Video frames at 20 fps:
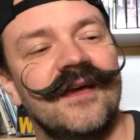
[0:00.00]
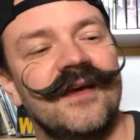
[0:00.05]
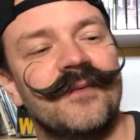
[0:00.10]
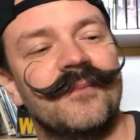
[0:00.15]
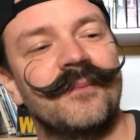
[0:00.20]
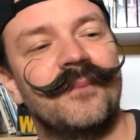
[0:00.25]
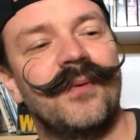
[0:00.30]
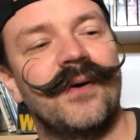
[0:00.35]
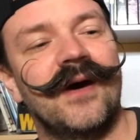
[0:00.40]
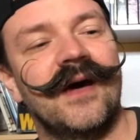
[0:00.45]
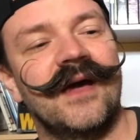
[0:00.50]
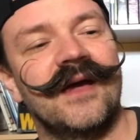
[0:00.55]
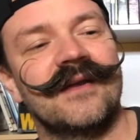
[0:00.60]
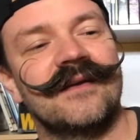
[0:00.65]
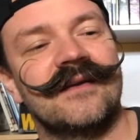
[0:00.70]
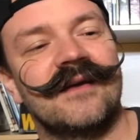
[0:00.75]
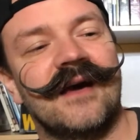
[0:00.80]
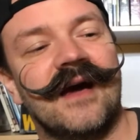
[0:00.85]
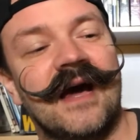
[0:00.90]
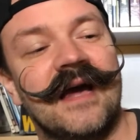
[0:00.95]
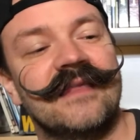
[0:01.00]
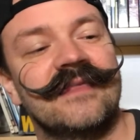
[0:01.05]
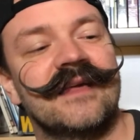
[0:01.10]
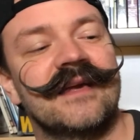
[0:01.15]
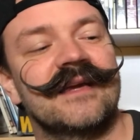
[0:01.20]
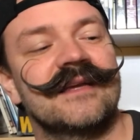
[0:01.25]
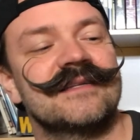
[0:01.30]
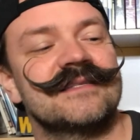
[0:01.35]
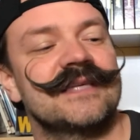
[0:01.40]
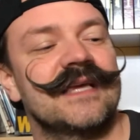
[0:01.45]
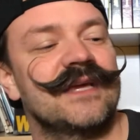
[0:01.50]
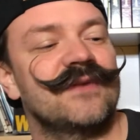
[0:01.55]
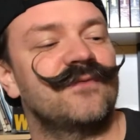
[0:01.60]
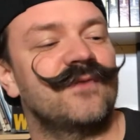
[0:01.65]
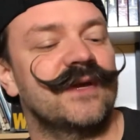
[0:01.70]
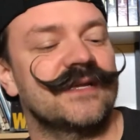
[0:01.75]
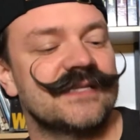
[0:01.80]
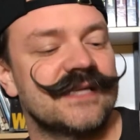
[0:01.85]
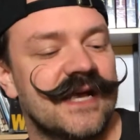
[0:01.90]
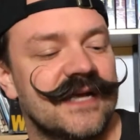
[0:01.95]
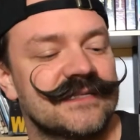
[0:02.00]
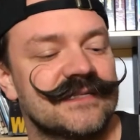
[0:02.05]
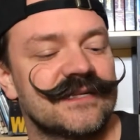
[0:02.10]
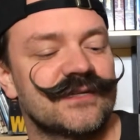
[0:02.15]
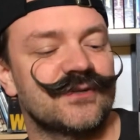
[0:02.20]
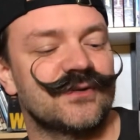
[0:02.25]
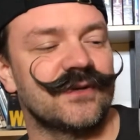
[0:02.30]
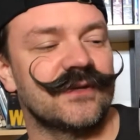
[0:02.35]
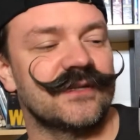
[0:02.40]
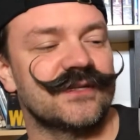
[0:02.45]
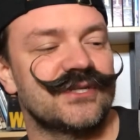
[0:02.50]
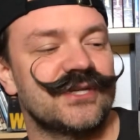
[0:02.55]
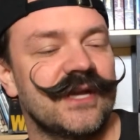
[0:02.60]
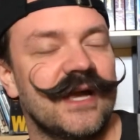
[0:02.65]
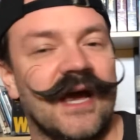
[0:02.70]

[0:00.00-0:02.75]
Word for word: But I think it is a fantastic trilogy.